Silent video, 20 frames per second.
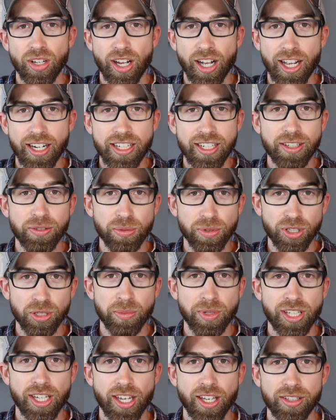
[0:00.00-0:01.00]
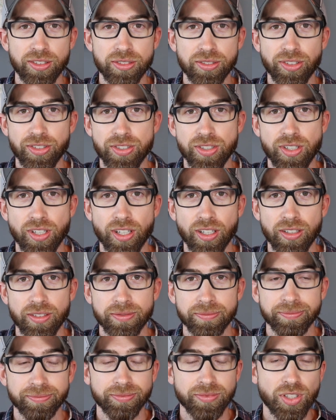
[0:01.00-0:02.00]
I need a real mechanical engineer.
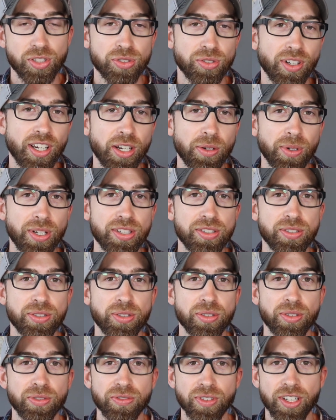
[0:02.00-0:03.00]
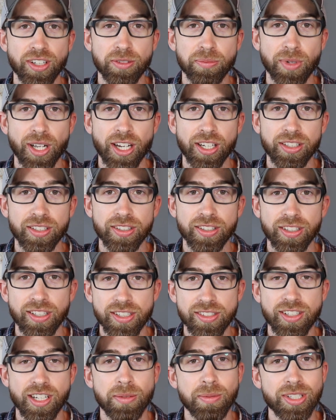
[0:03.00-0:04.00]
So I went to a friend of mine.
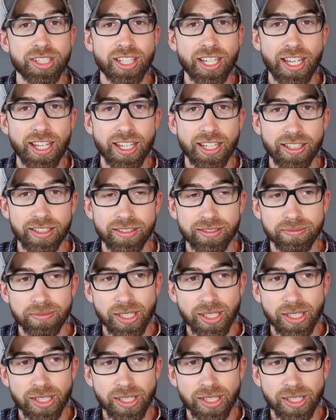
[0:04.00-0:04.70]
His name is Ken.